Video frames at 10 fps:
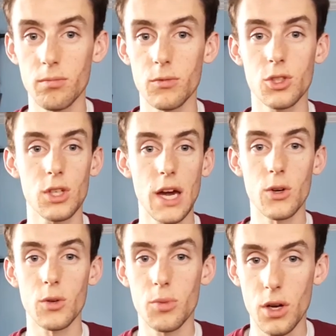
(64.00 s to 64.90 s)

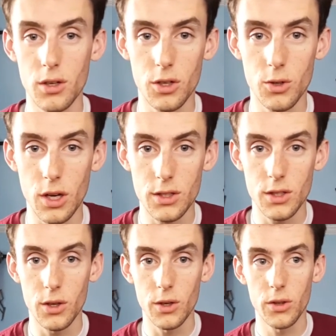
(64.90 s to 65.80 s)
scattered across
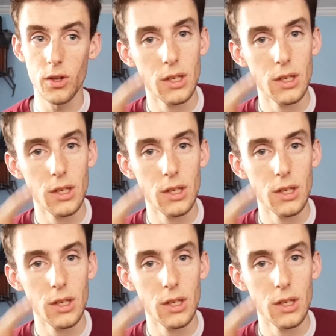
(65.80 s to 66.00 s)
the earth.